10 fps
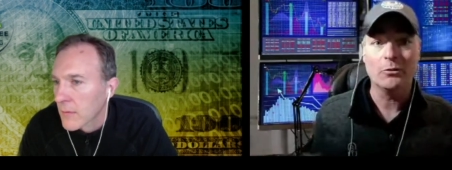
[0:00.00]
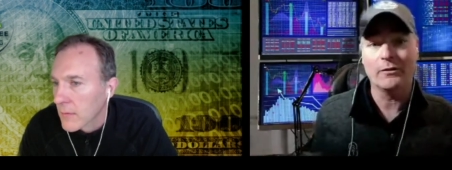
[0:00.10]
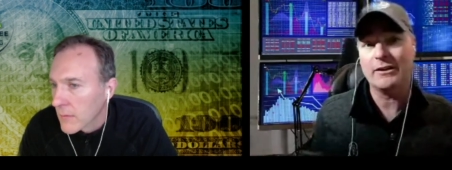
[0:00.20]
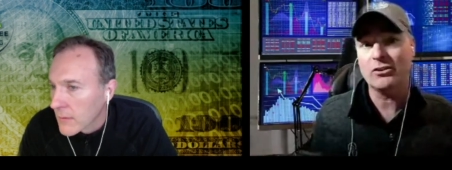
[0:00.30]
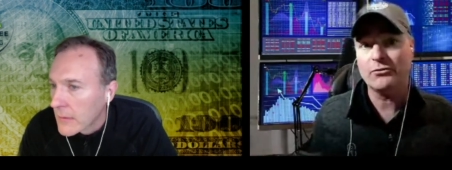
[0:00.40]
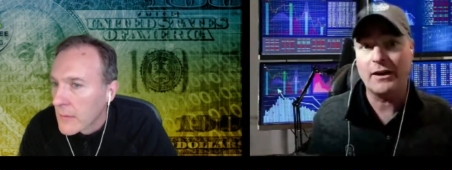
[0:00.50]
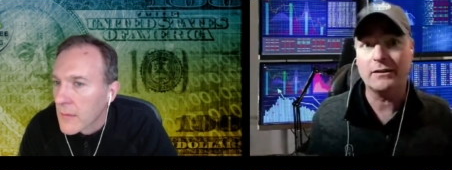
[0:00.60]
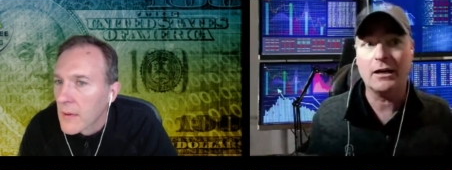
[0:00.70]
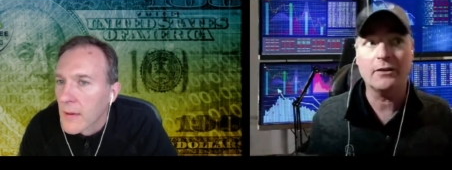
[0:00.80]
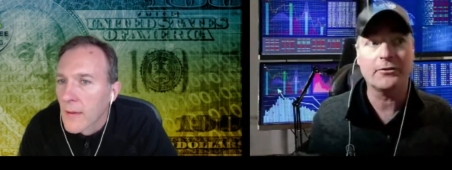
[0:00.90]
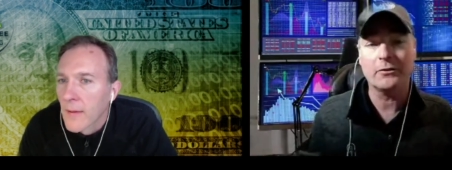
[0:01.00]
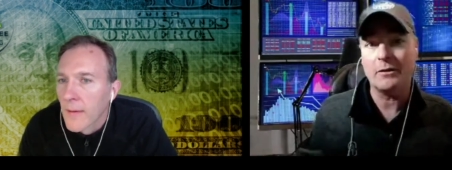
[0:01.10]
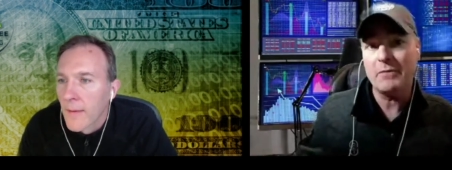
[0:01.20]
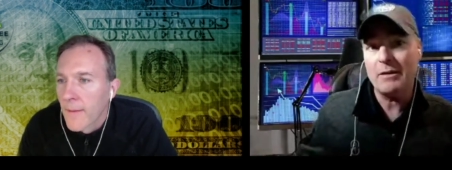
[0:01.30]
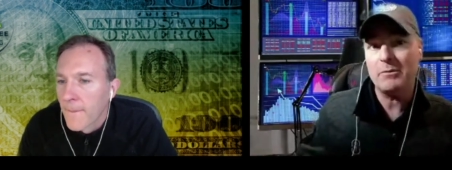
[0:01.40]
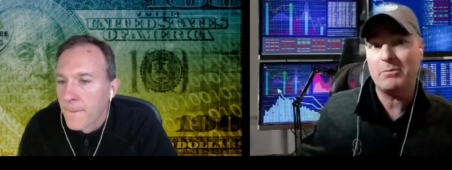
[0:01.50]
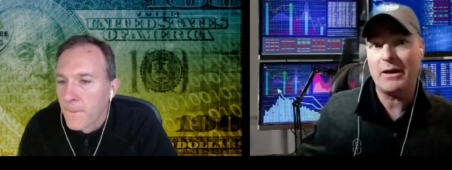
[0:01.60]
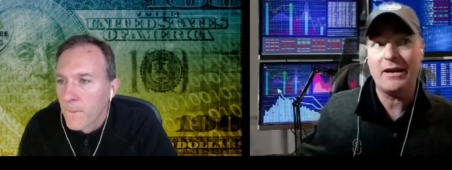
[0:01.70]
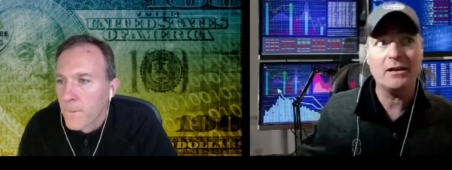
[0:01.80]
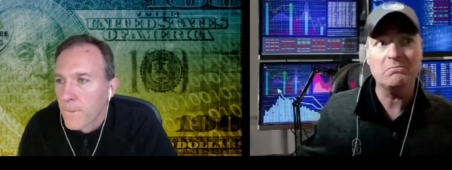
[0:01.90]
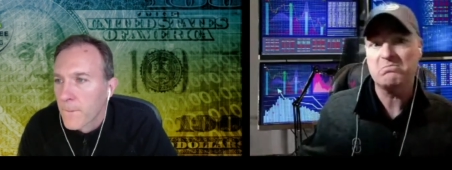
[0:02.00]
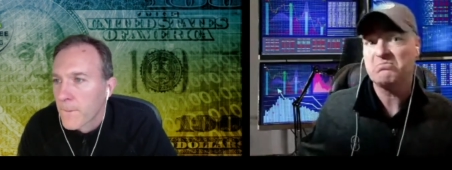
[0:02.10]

Speaker 1: Well, they just found out that they may be paying